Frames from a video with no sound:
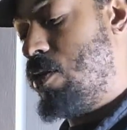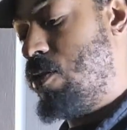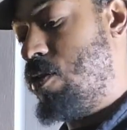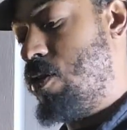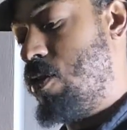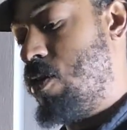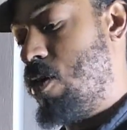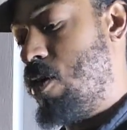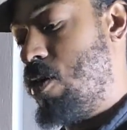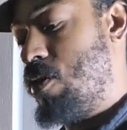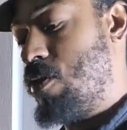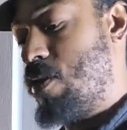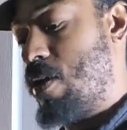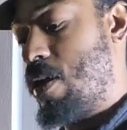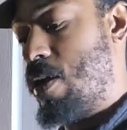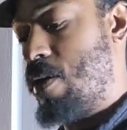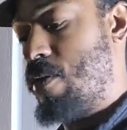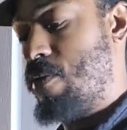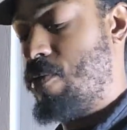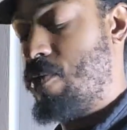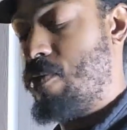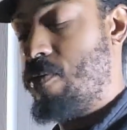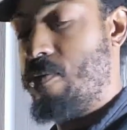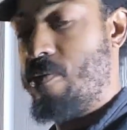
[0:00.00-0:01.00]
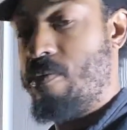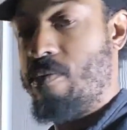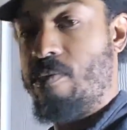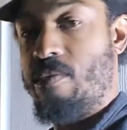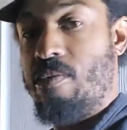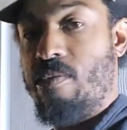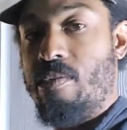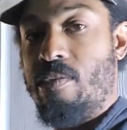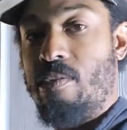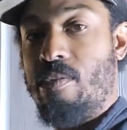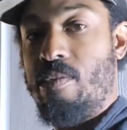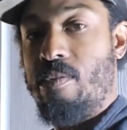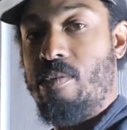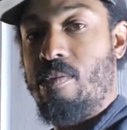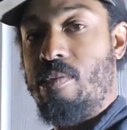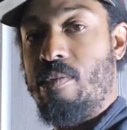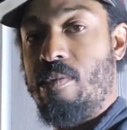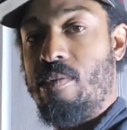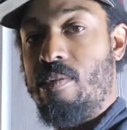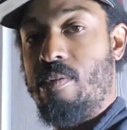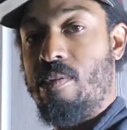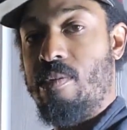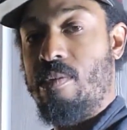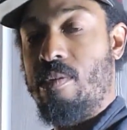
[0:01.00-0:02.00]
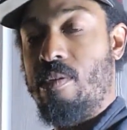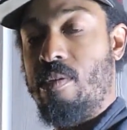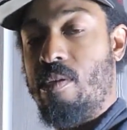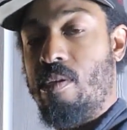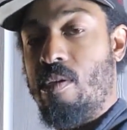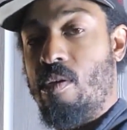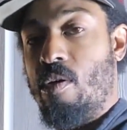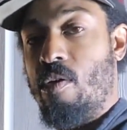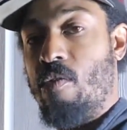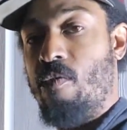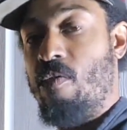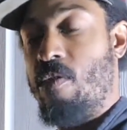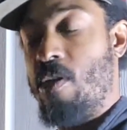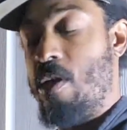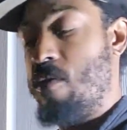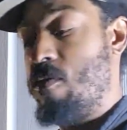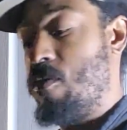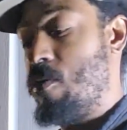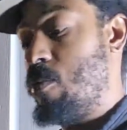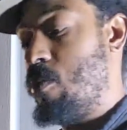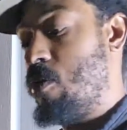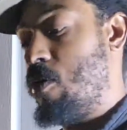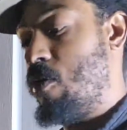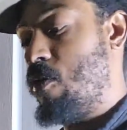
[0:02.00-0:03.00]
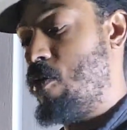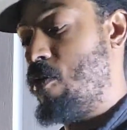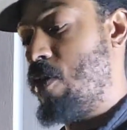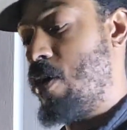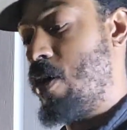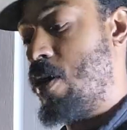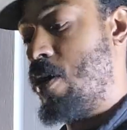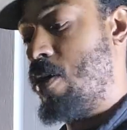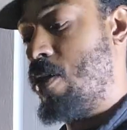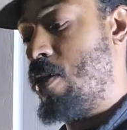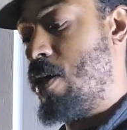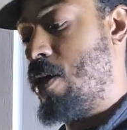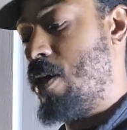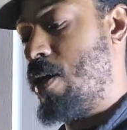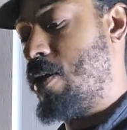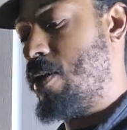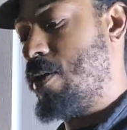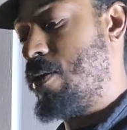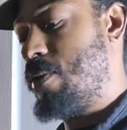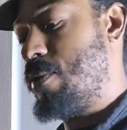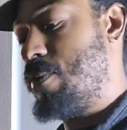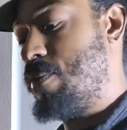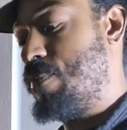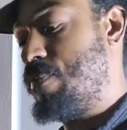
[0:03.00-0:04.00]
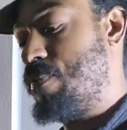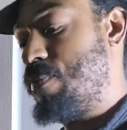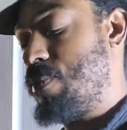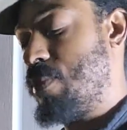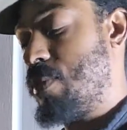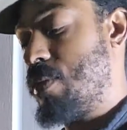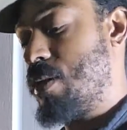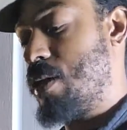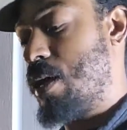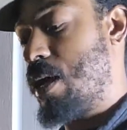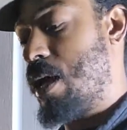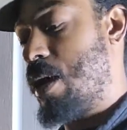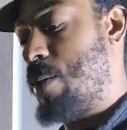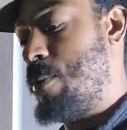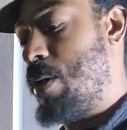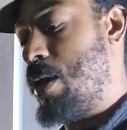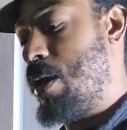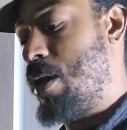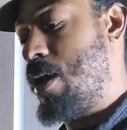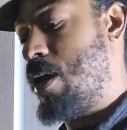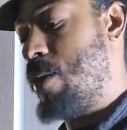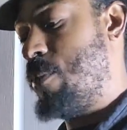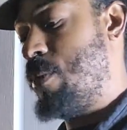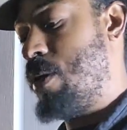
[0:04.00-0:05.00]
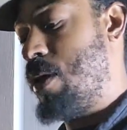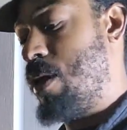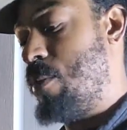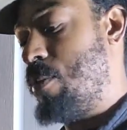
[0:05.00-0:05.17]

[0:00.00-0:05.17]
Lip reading: cigars have, you know, a flavor profile that I may not be